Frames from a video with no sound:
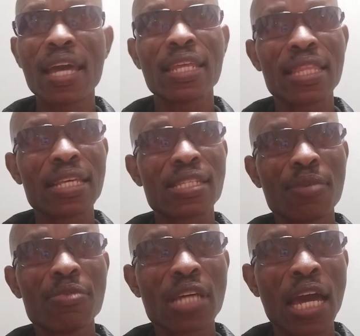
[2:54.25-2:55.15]
And at the
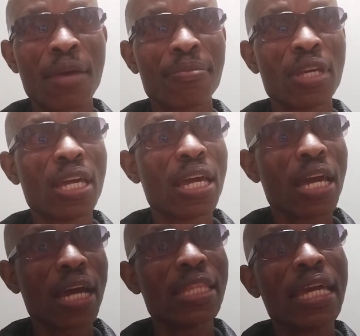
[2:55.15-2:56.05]
same time,
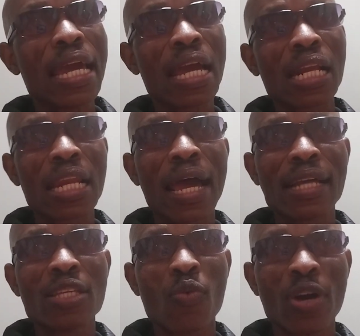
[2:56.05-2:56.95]
they act
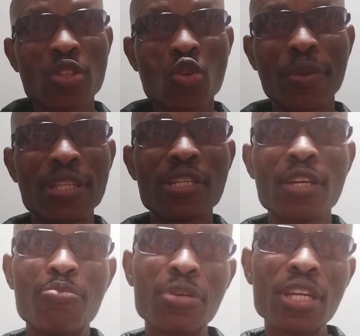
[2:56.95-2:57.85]
like they want to
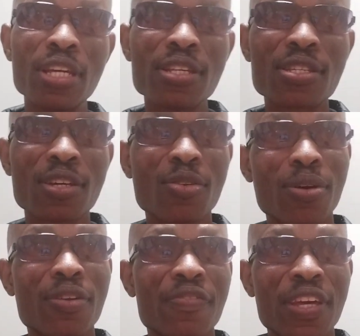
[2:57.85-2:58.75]
maintain peace and
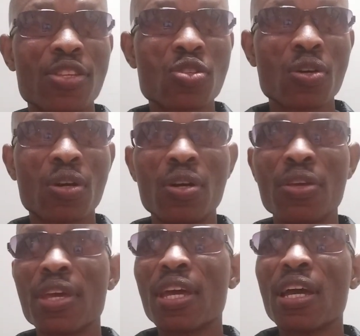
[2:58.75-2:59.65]
all of that.
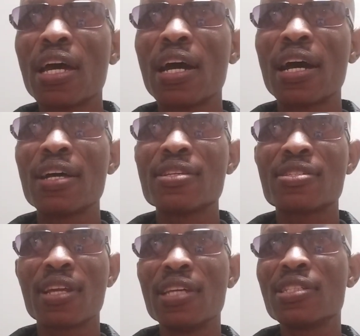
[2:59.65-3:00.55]
So
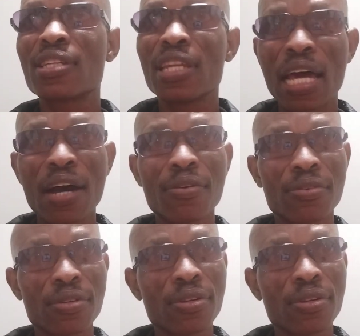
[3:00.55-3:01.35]
Zelensky now,